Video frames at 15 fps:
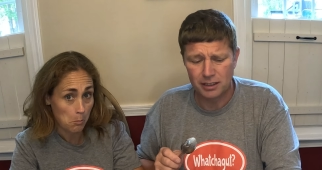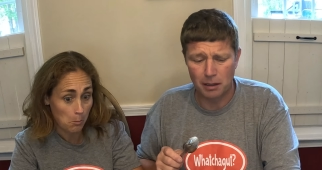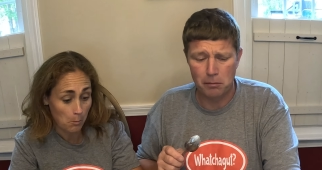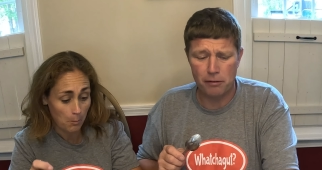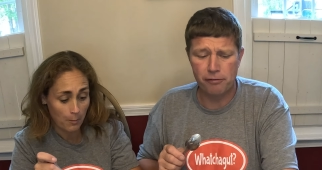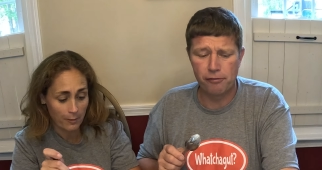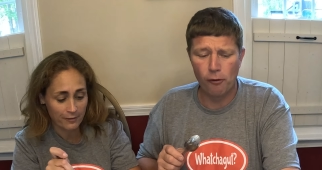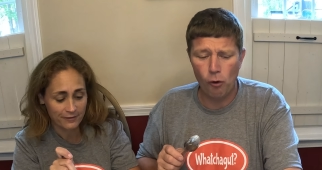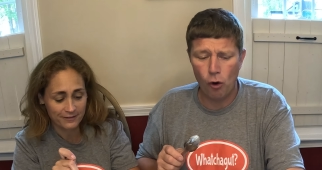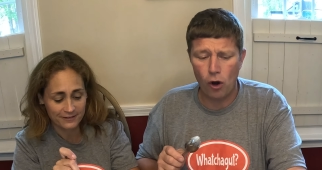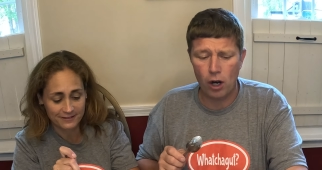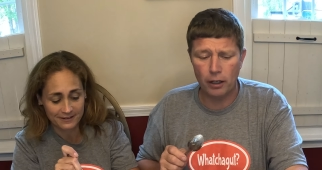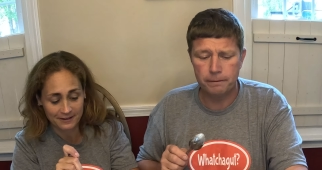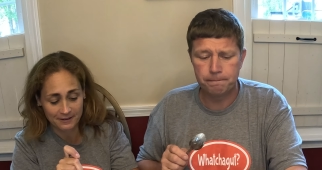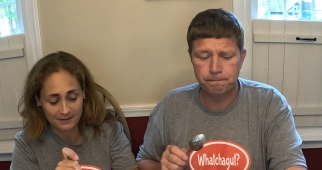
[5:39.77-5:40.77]
Speaker 1: Number
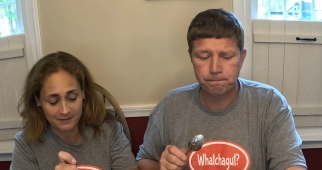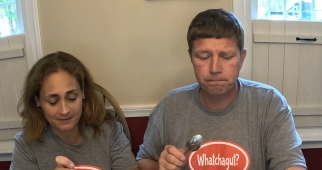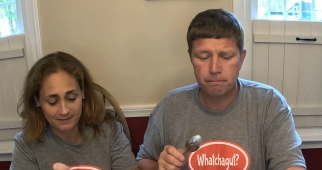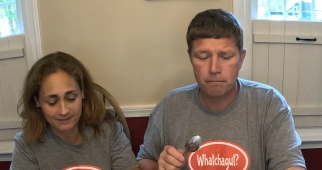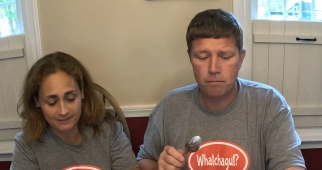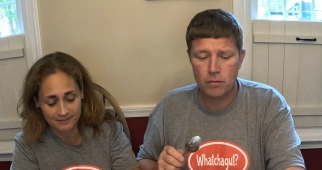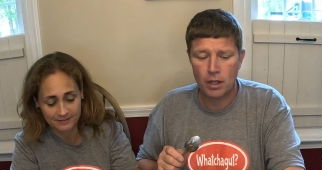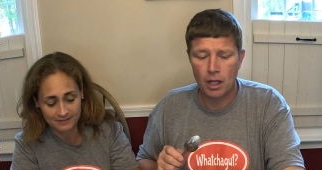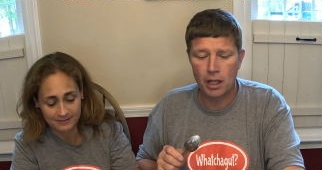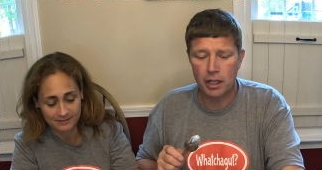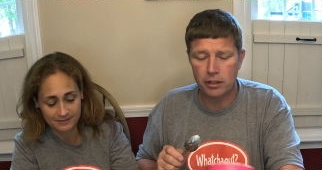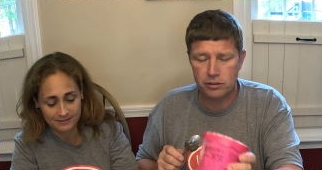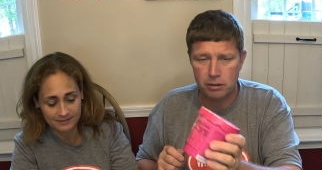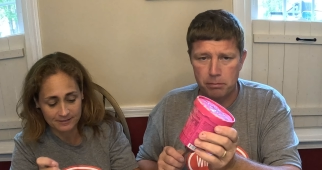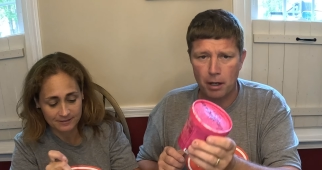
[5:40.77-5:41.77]
four
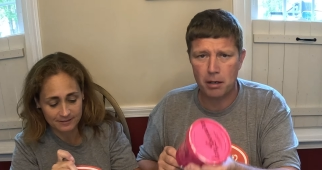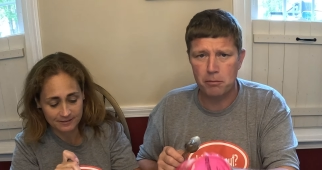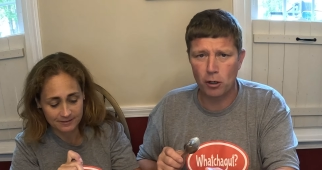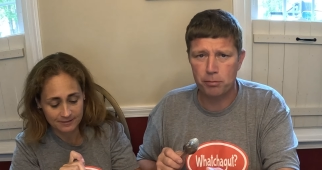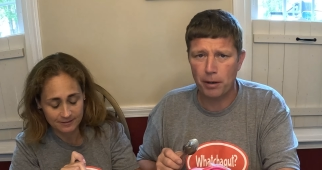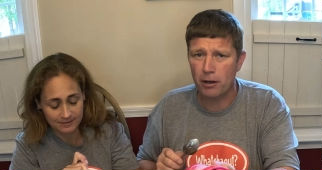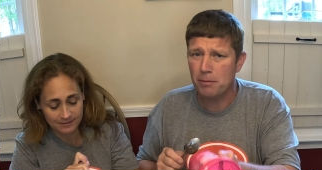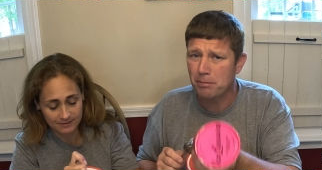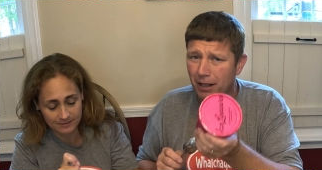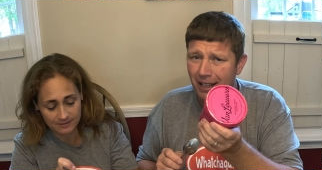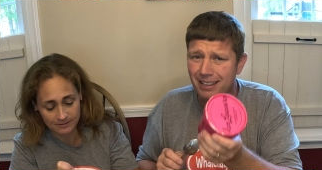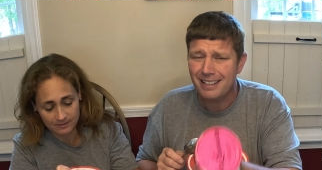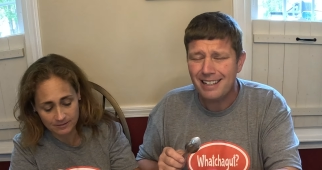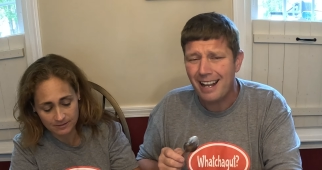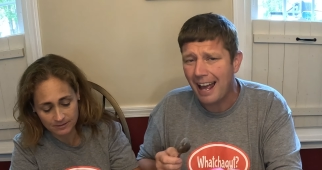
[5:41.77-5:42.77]
is the buttermilk berry, but
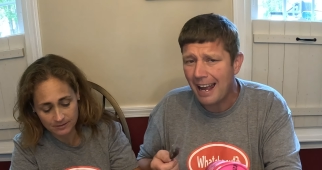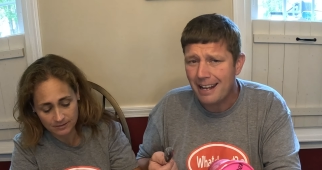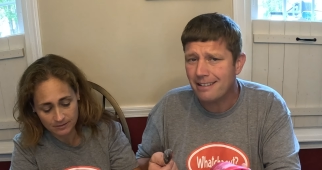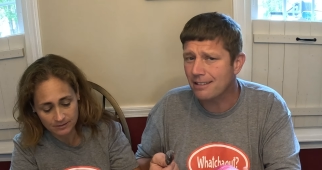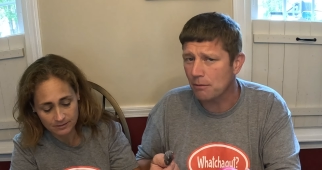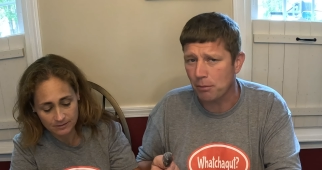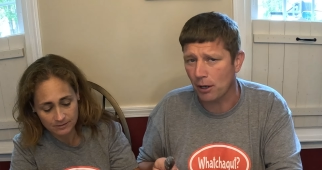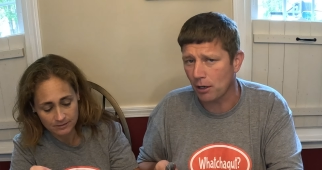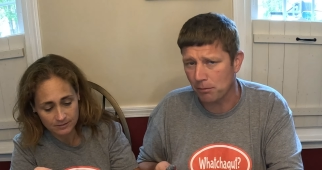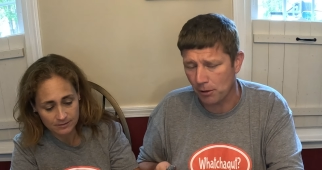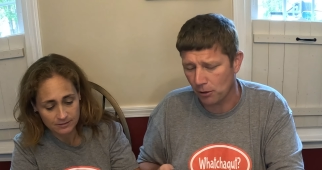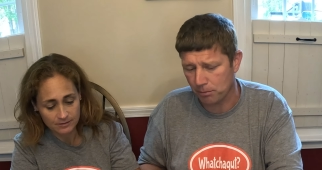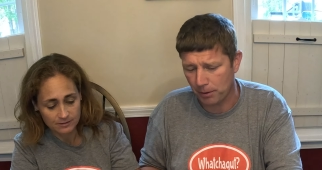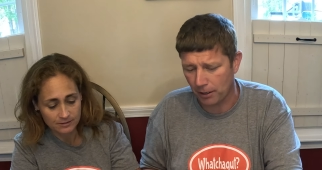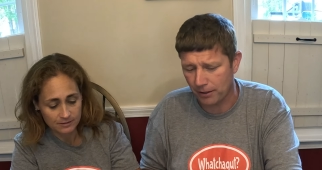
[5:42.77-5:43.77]
I didn't hate the buttermilk